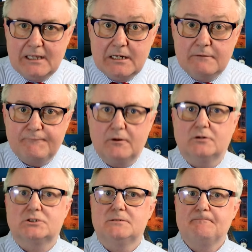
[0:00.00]

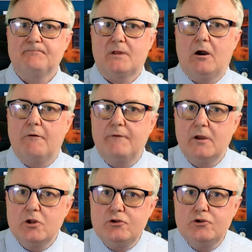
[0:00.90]
influx of
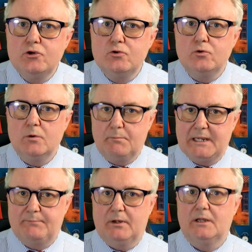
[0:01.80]
new
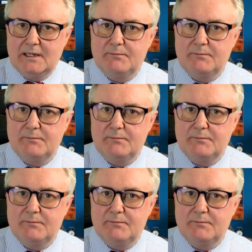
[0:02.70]
people,